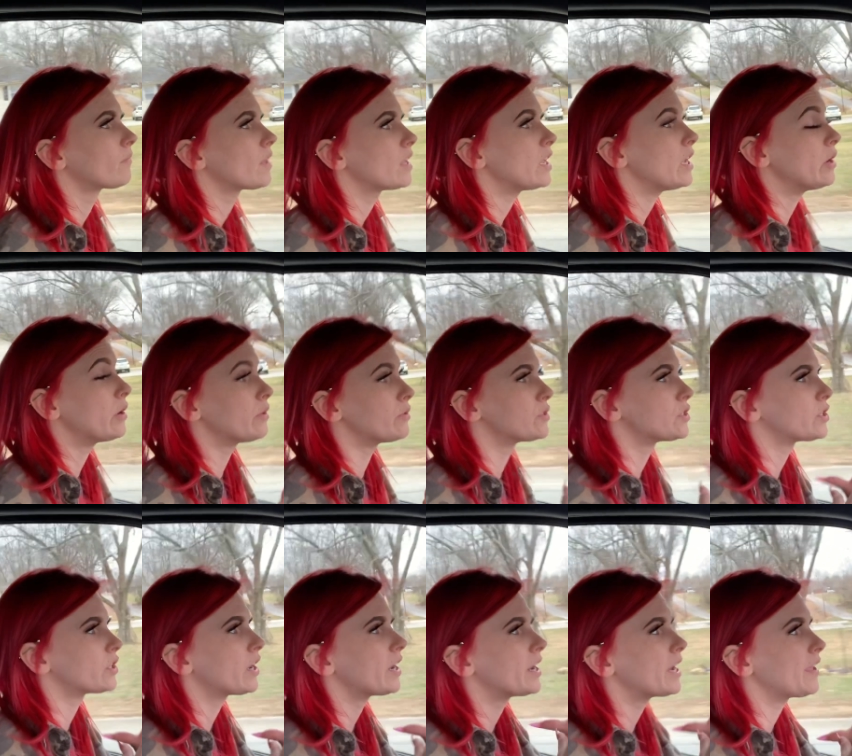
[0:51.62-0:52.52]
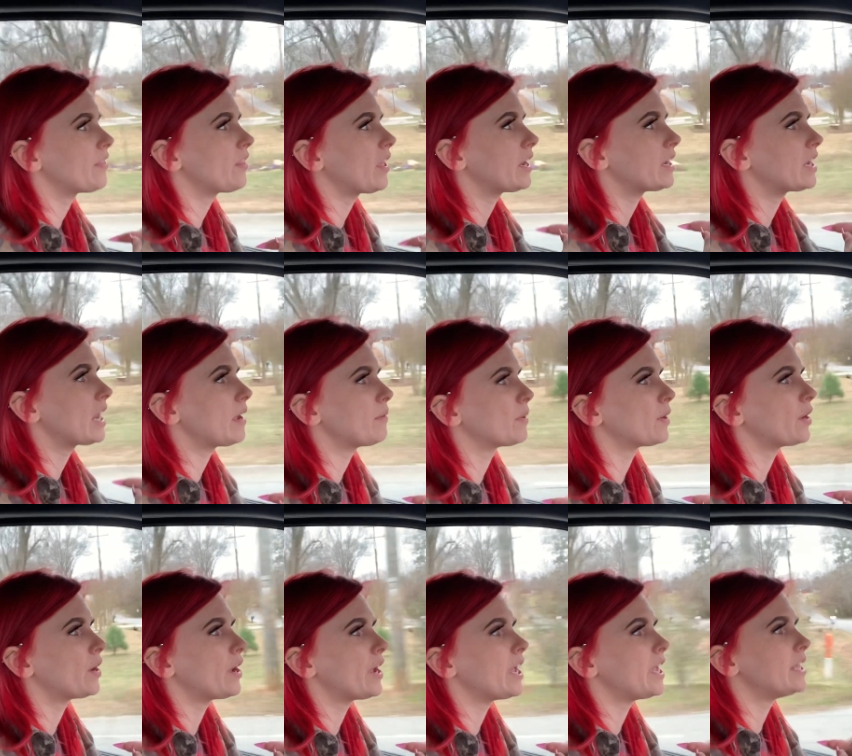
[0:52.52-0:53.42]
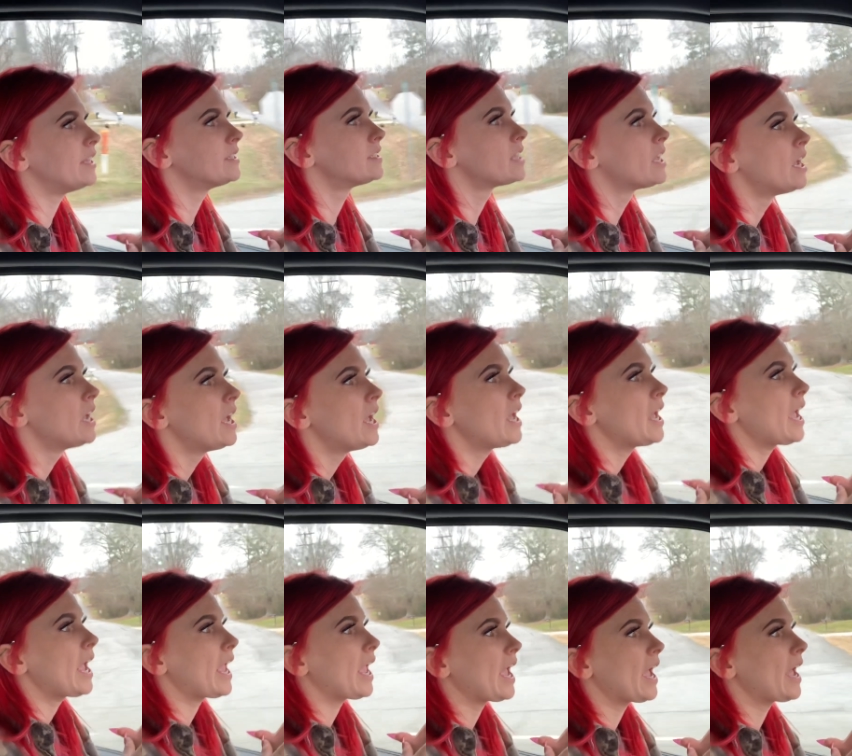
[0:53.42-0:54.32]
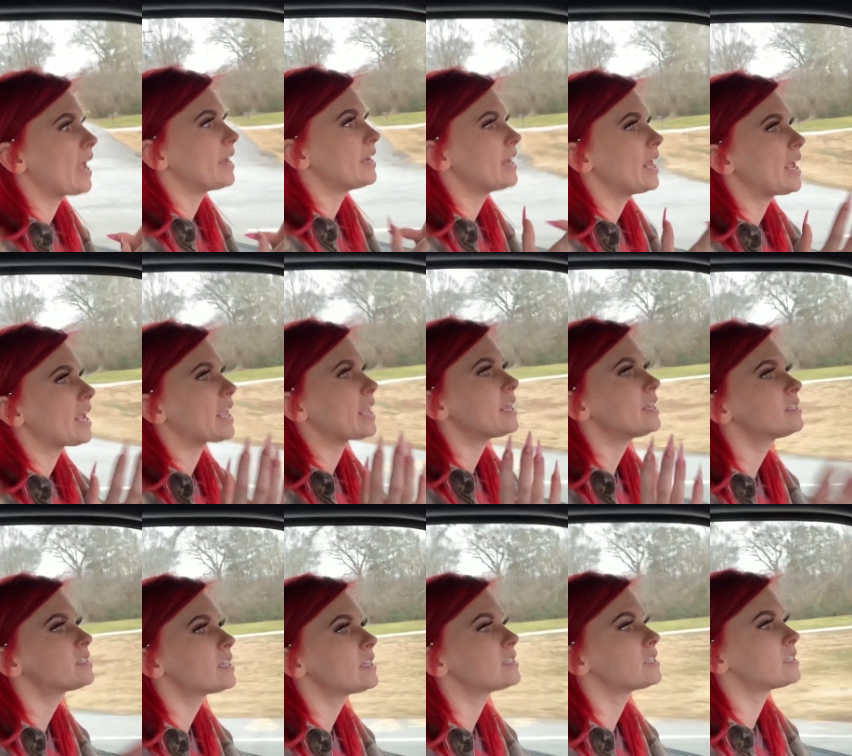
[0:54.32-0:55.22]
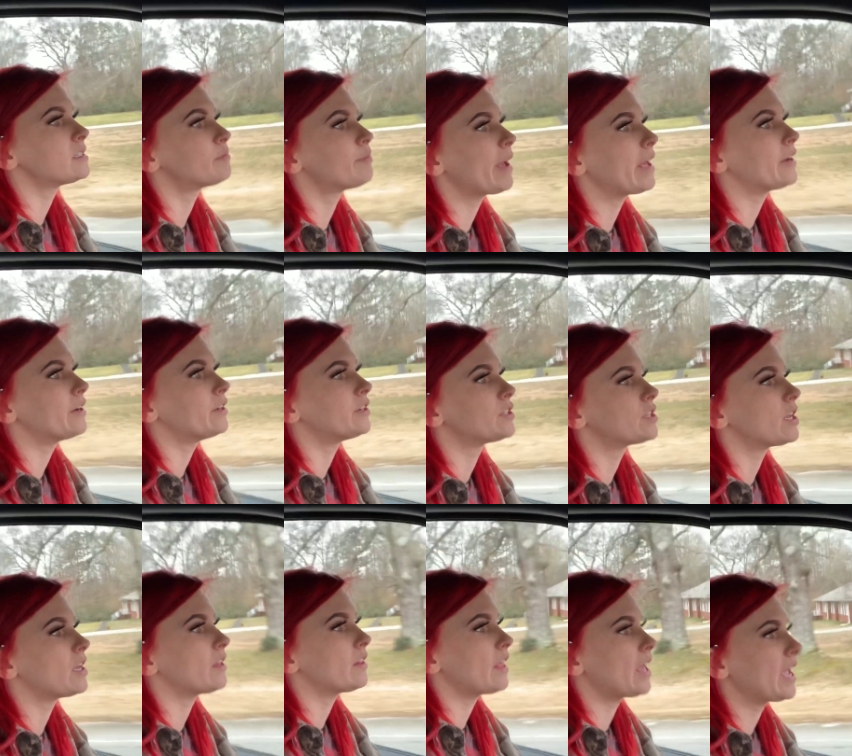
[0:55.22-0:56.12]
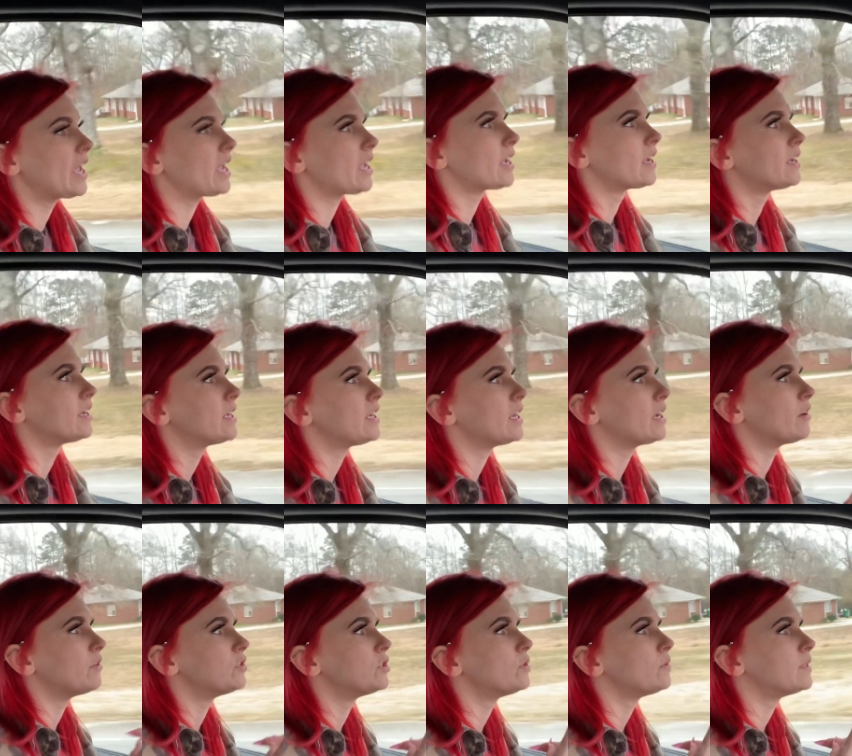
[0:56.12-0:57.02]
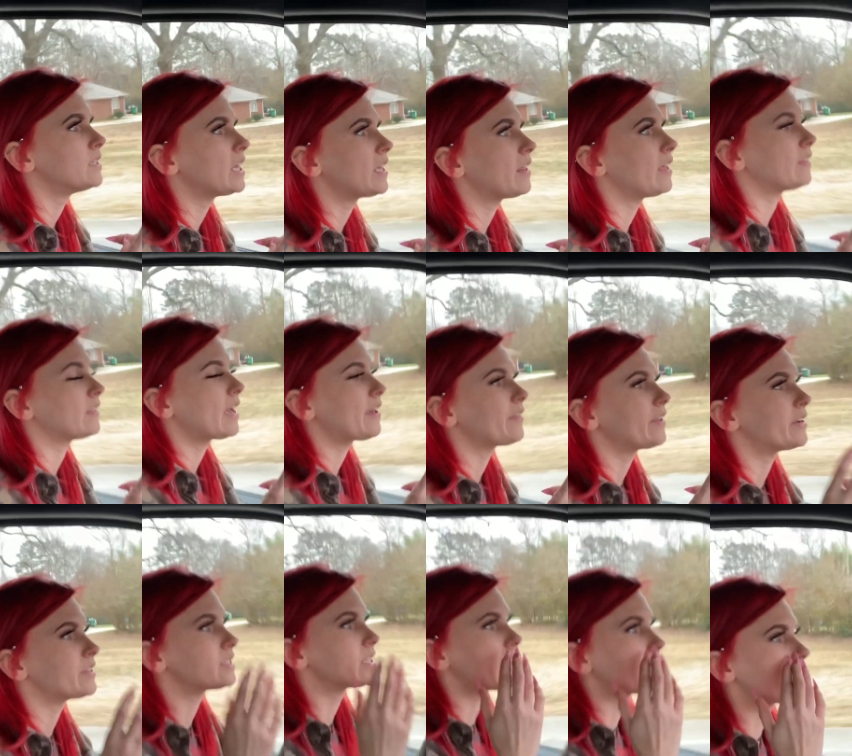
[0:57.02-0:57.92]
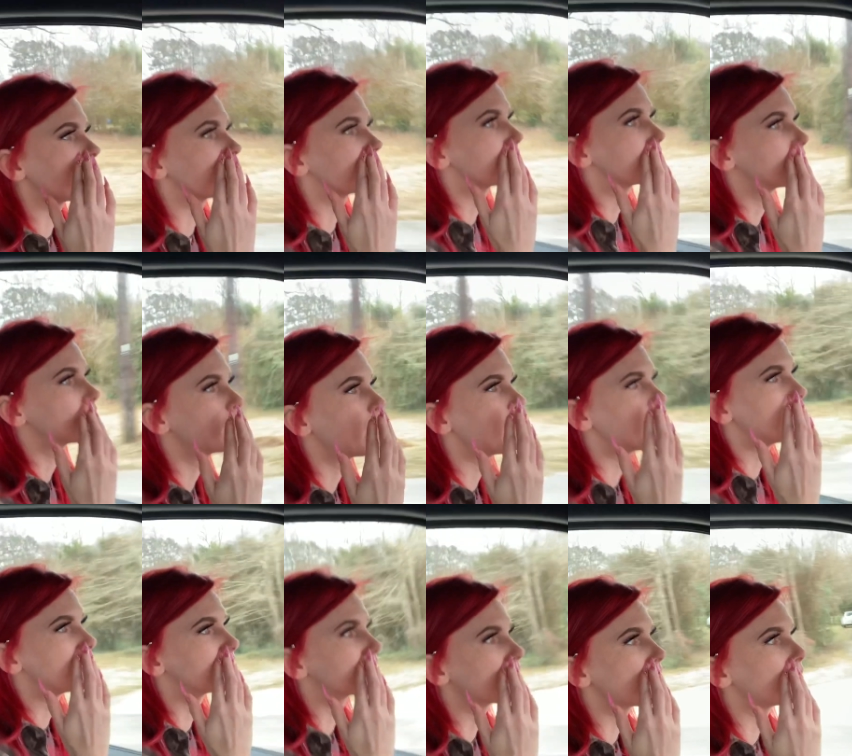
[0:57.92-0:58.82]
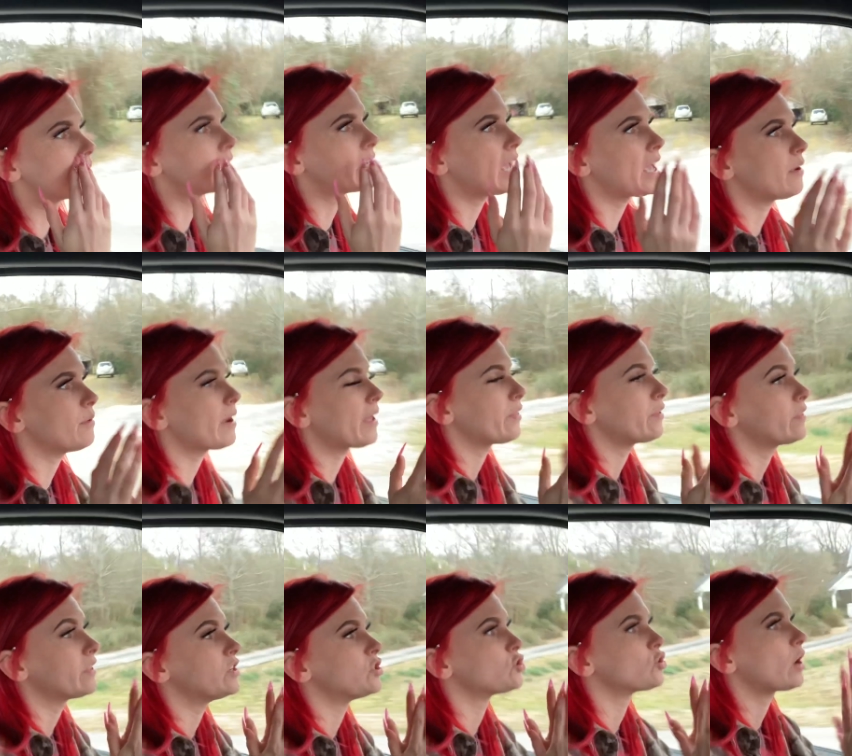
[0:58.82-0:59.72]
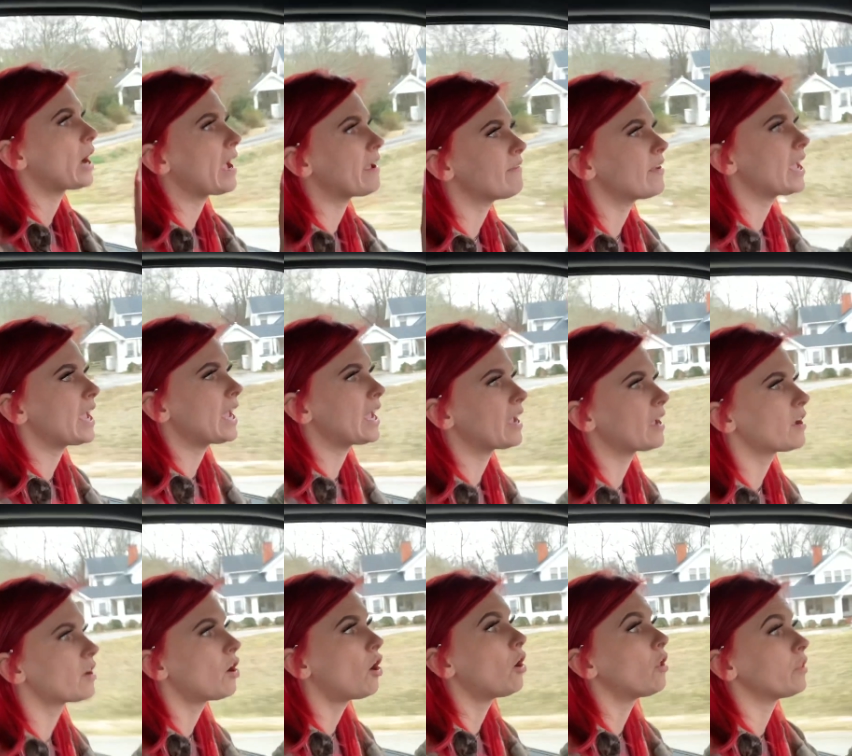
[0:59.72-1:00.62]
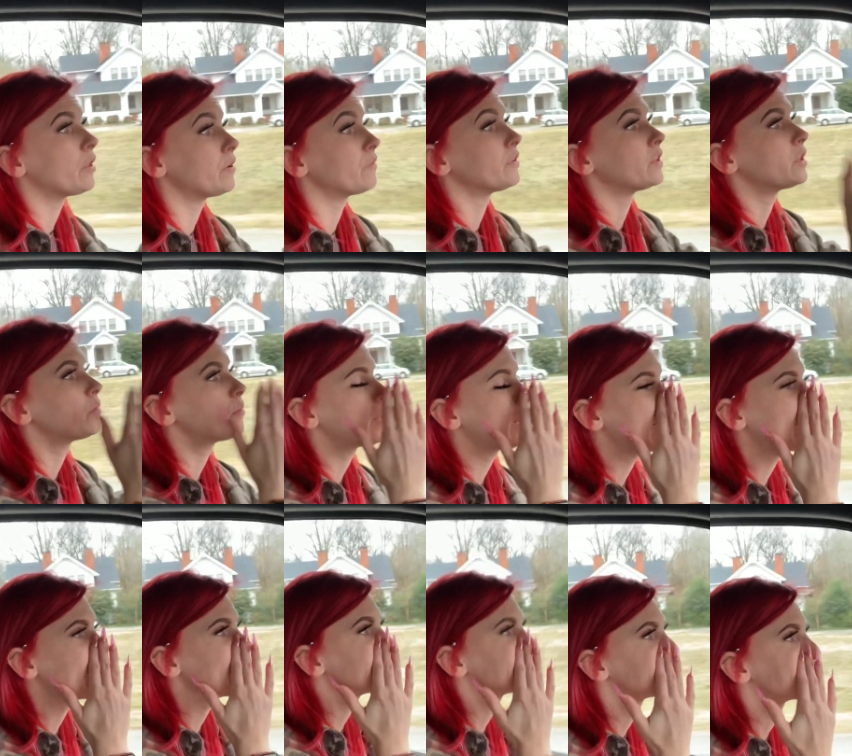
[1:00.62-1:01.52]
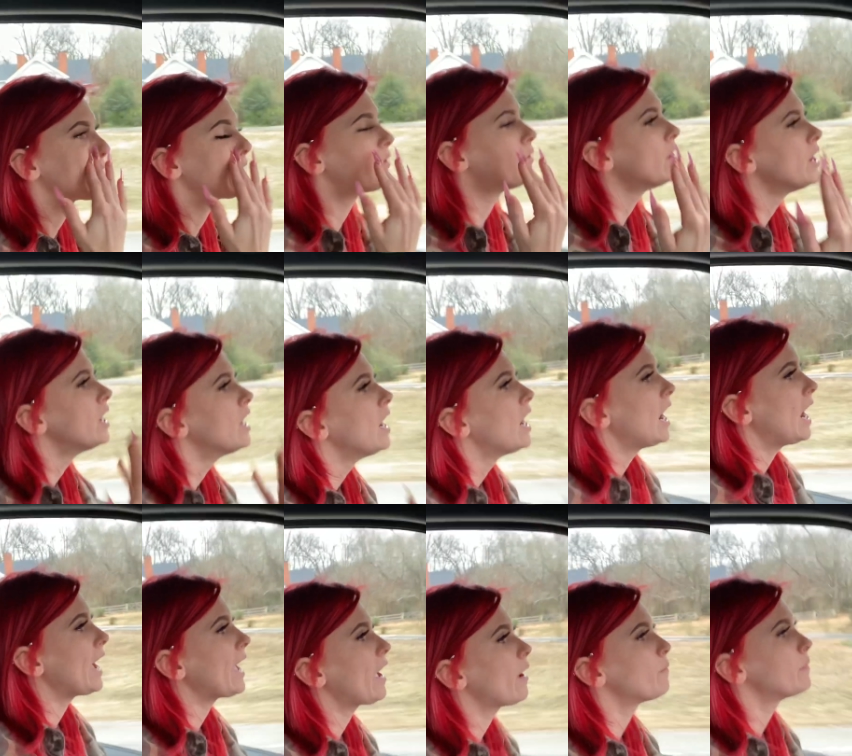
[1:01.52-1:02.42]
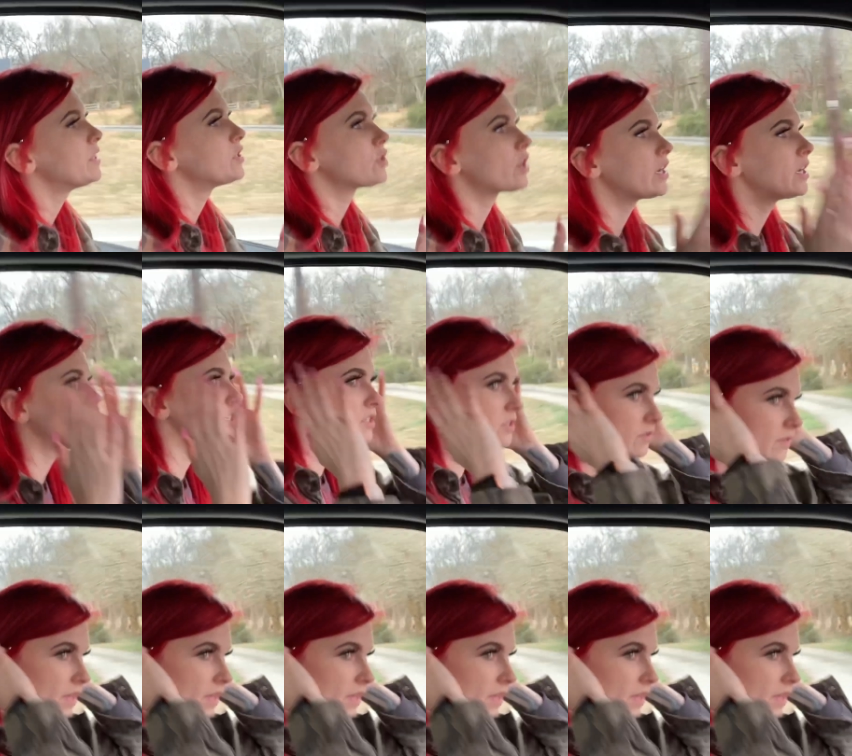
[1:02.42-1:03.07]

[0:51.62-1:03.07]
you know, start in like neighborhoods and he says it's better to like you know do a day like that that it's like a maybe a slower day rather than driving all over the place so i have been trying to do